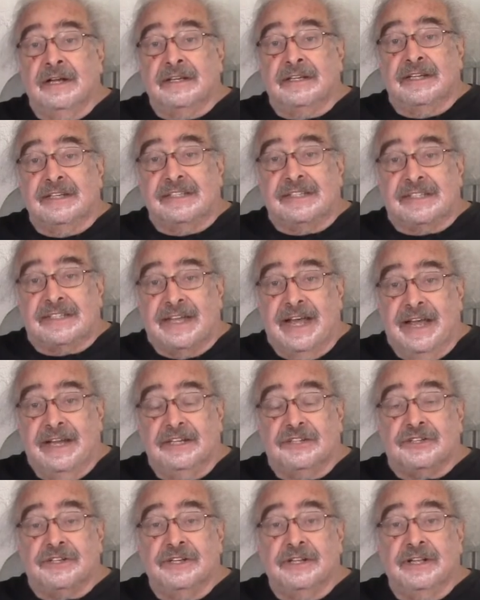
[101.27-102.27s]
to
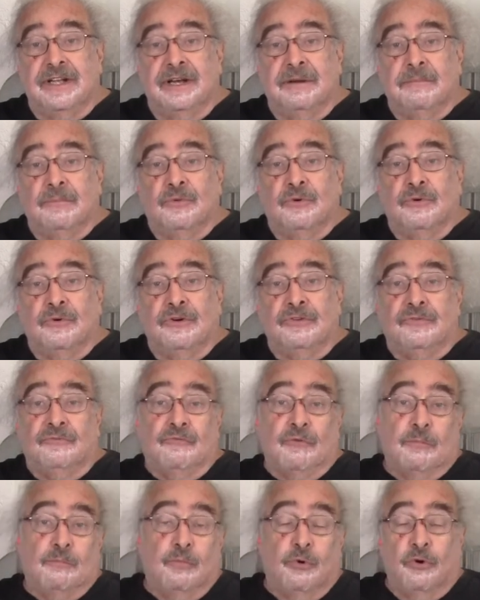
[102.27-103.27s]
sanction them or
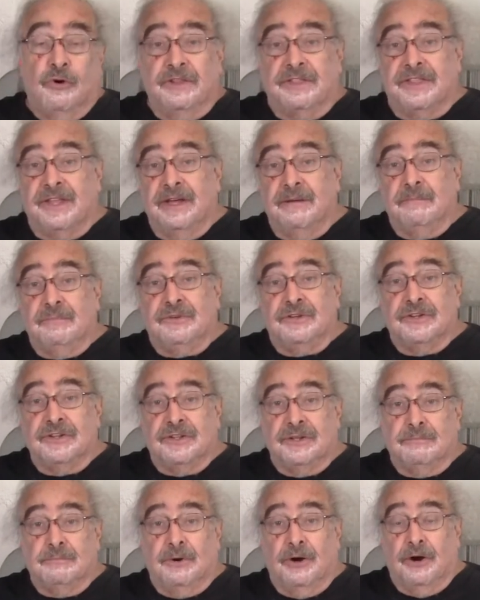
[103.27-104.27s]
report them to
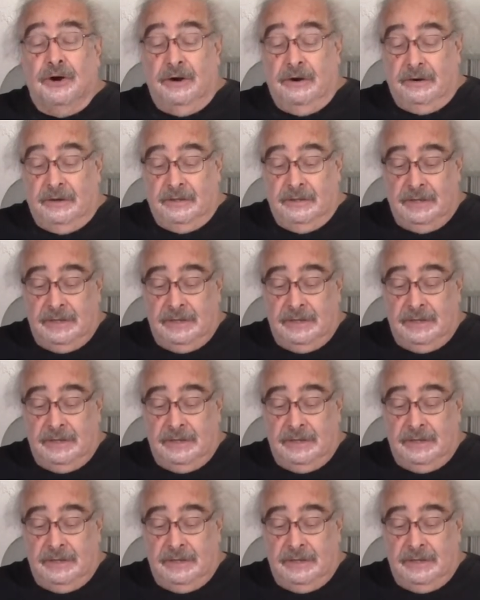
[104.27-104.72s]
the bar.